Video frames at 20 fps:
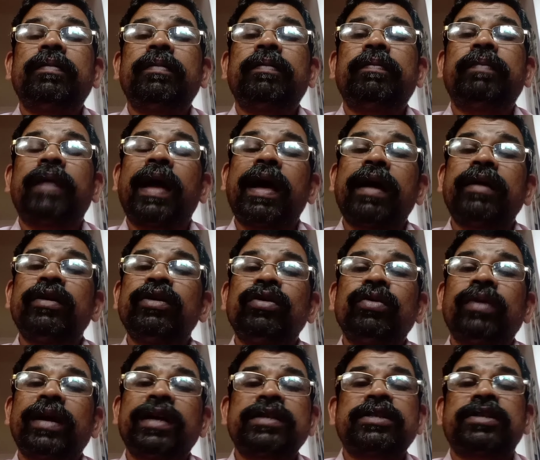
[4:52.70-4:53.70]
planned to
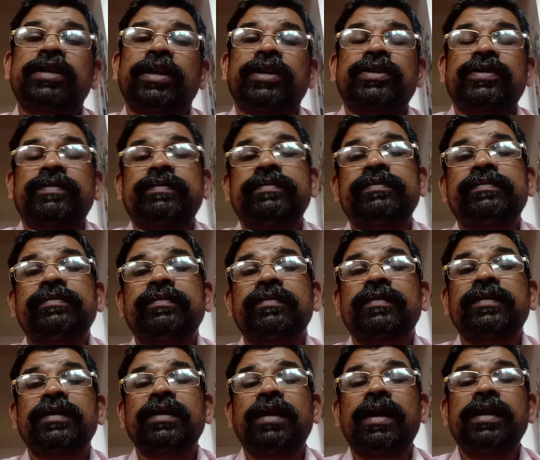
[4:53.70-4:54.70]
construct.
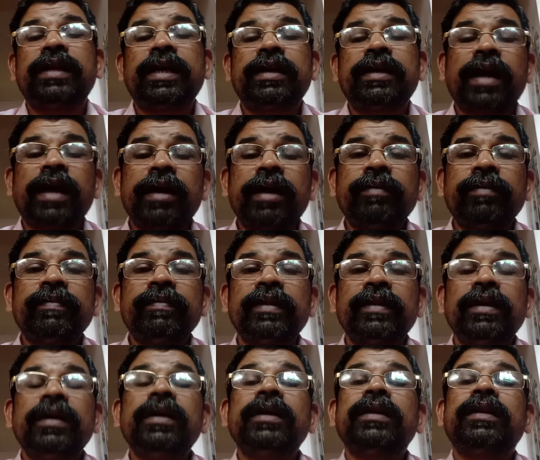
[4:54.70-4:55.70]
At that time,
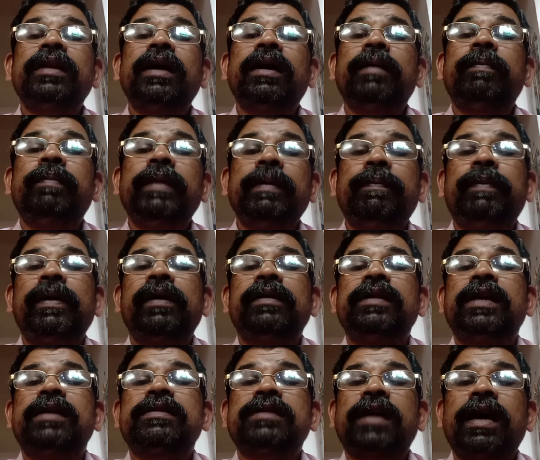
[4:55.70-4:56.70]
the people,
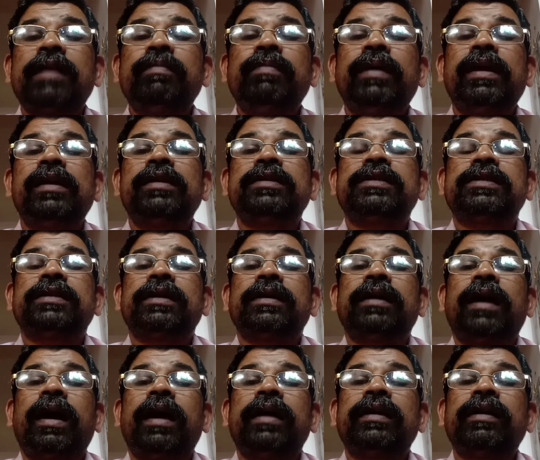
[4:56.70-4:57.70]
the tribals
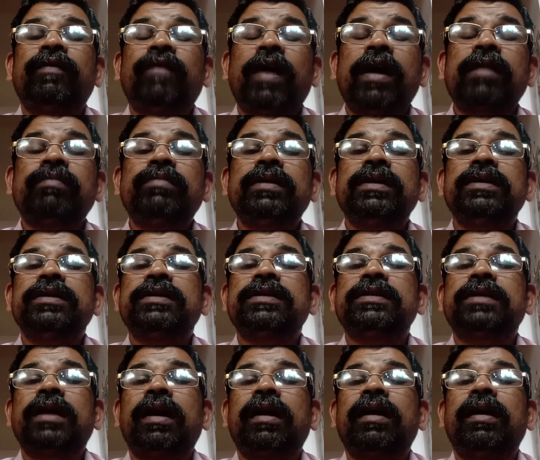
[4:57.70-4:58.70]
and the
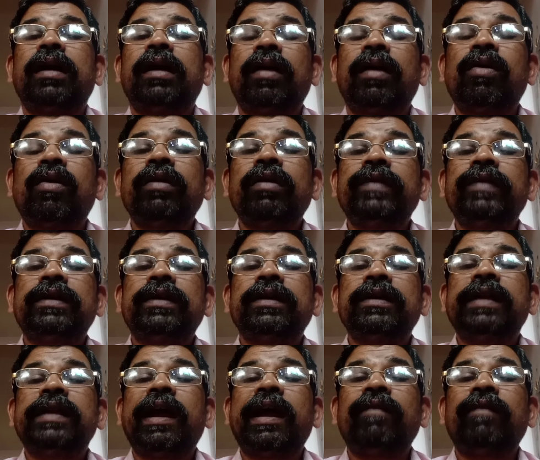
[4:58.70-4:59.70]
farmers along with
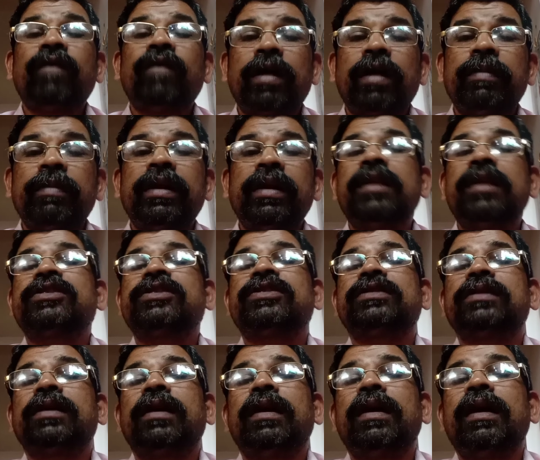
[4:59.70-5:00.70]
the
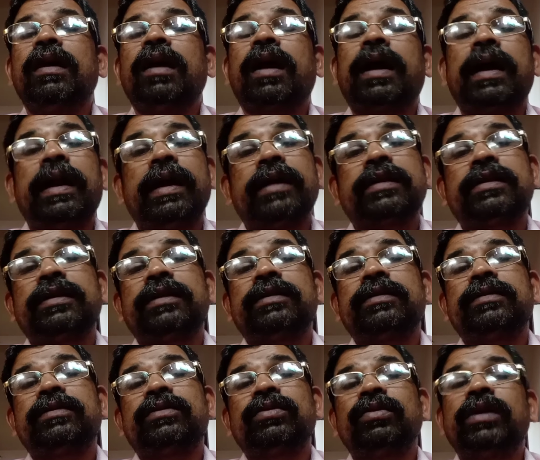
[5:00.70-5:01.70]
environmentalists
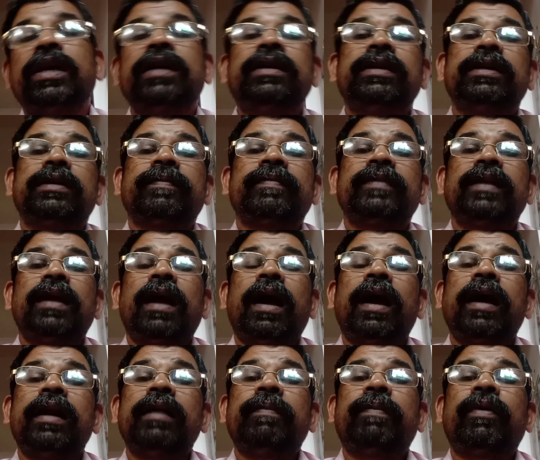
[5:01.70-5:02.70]
collected together
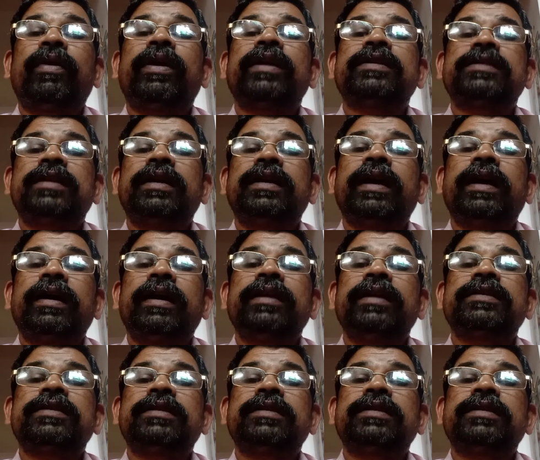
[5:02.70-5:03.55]
and protested against